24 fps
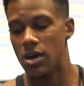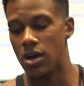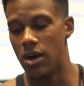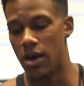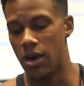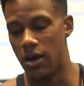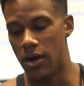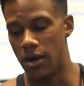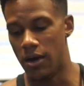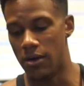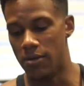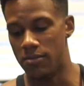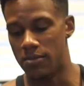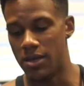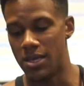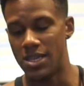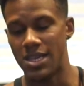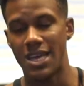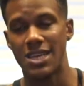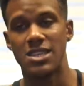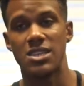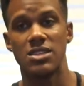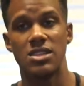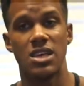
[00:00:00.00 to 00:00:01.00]

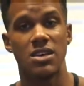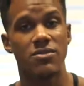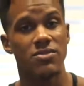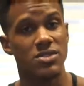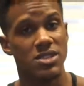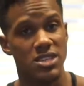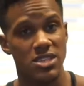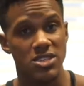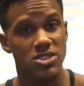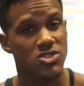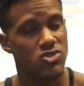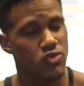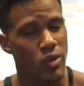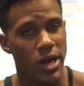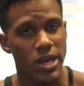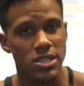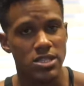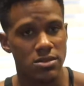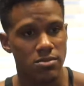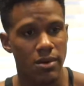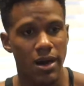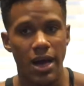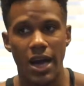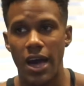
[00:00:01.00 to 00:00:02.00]
And they deliver these right
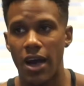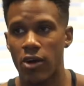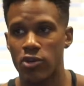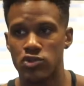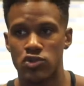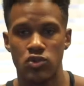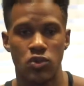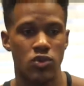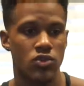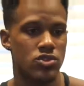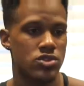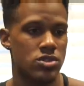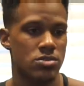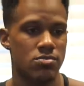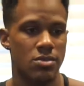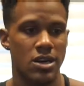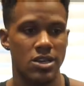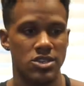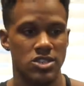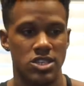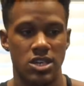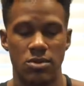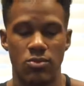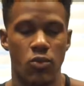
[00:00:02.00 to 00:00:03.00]
to my house or to
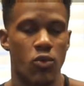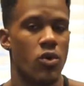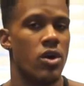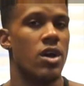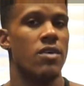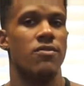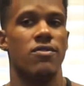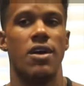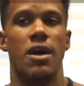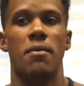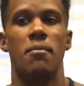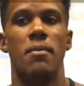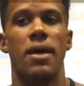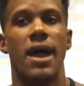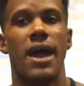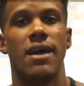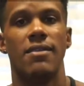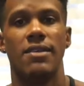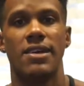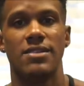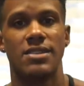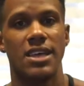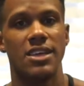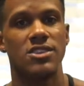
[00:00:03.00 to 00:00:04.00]
my gym, wherever I'm
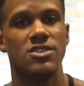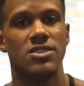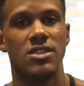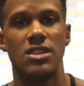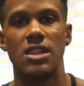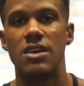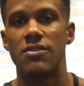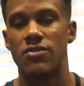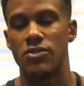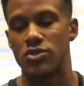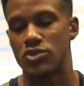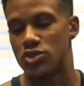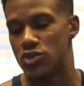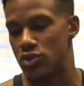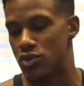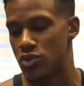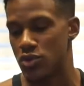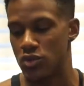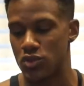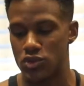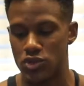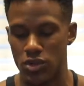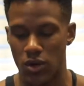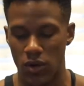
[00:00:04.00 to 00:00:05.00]
at. Like, they deliver to
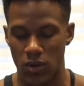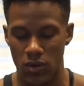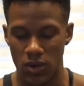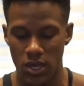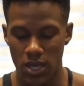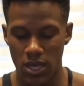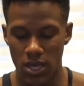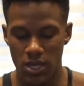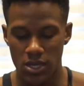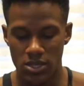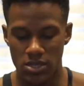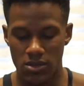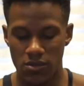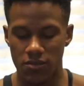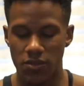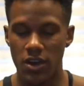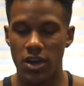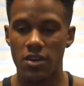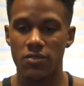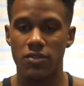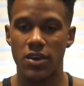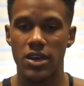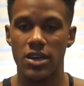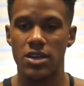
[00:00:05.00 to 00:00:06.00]
you. So it's a
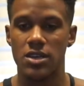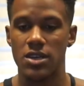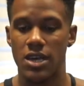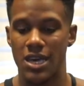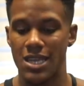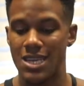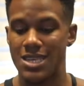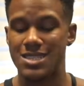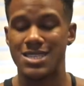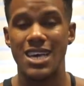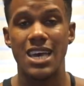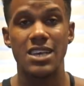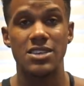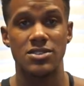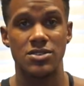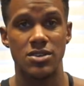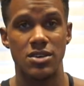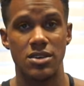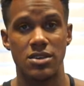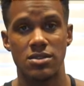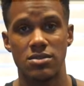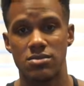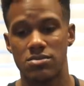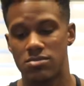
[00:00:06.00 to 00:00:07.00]
very, very good, and it tastes
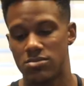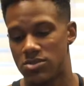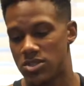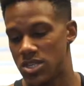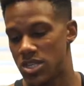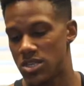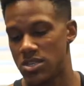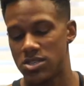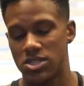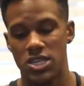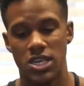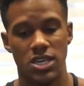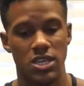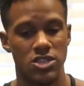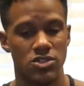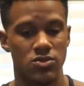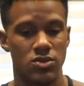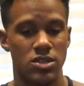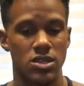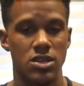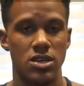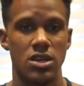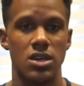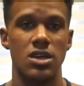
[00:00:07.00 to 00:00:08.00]
good. Chicken's
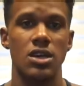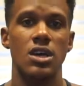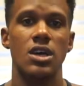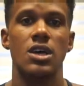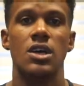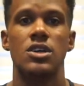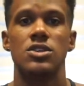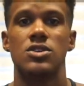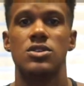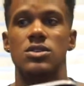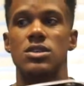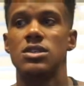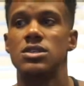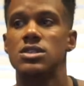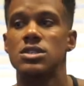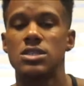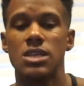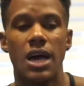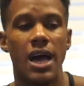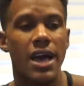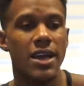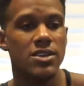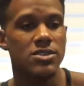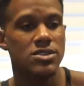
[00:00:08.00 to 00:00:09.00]
really good. So this
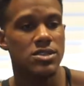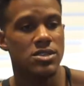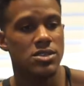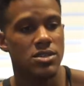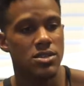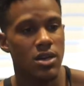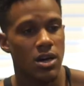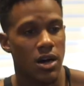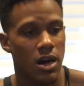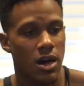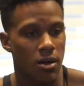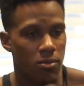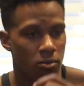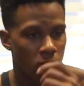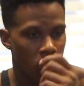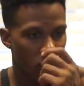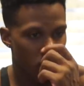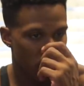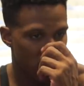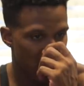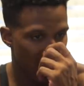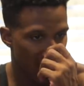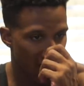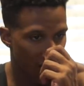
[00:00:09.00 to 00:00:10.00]
is, I actually
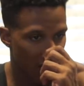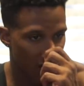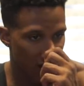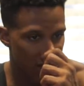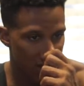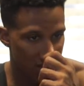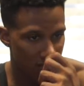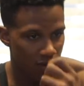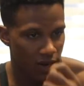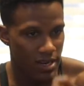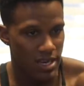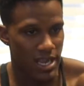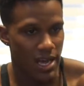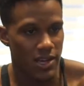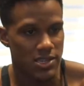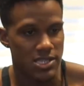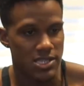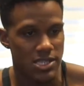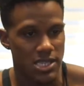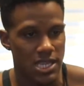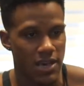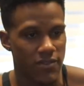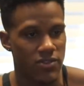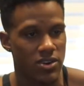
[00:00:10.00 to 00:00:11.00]
worked out. Right now
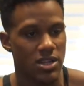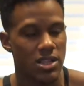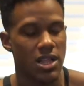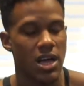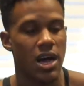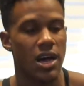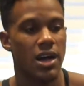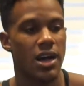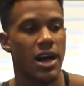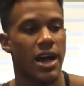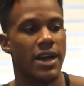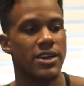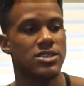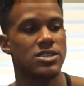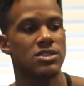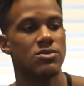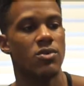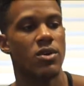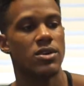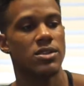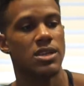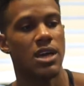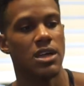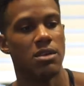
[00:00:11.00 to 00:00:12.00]
it's 11 o'clock. I actually
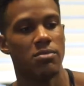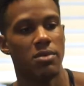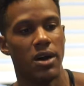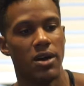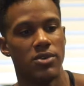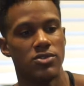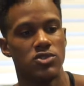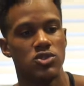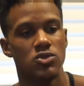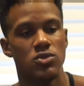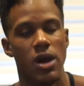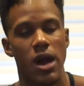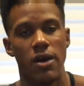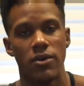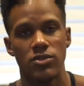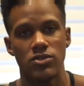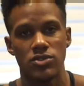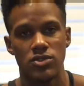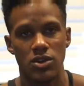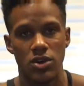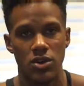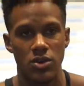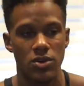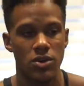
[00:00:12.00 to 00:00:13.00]
worked out about 2
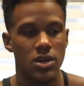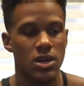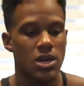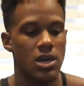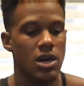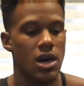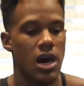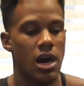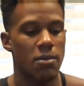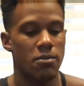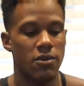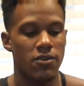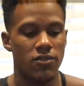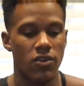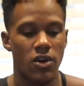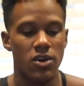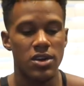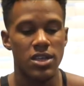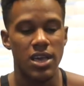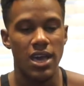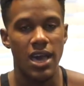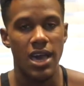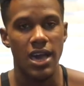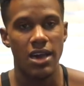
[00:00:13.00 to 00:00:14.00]
hours ago. I've
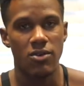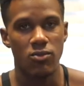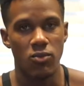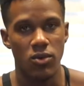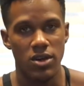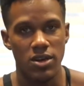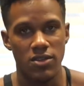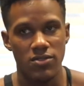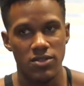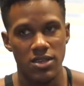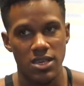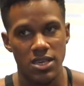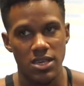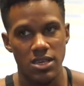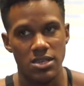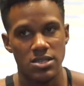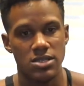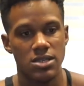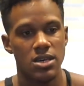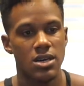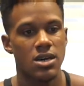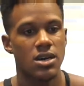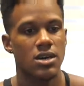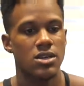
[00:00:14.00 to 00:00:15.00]
already had one of
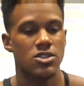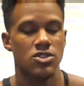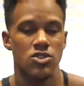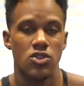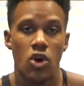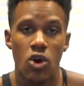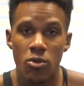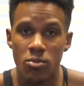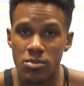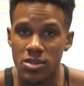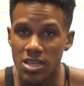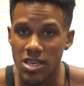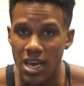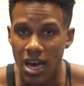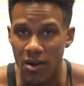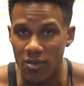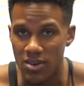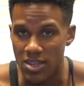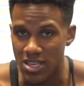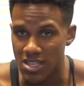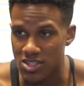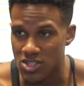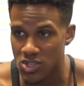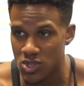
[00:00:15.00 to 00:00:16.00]
these. Normally I
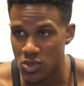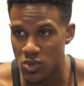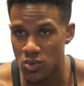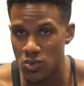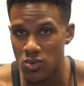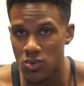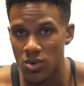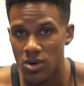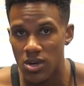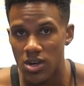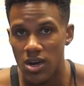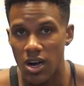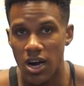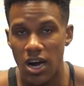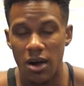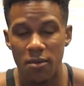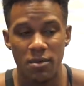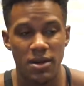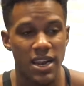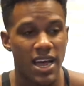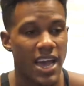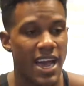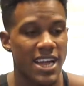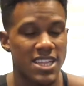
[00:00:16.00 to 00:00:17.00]
would eat 2,
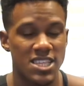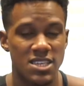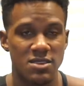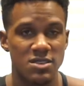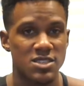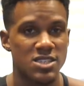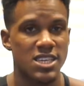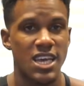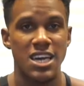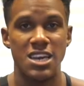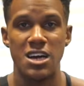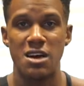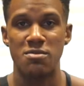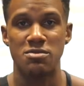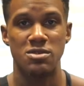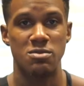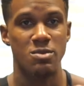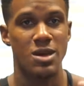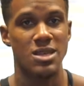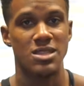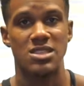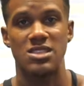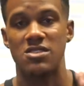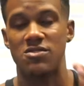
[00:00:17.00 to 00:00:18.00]
but I had to set up to
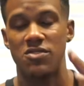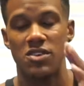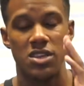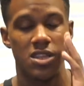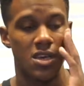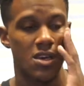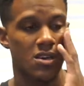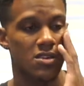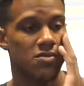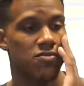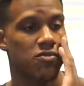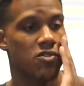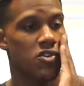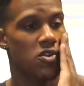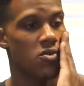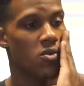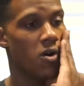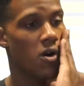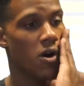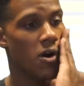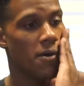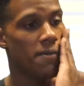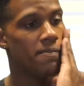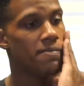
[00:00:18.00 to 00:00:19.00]
make these videos for you
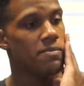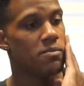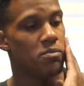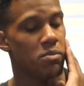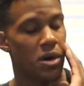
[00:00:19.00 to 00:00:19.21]
all.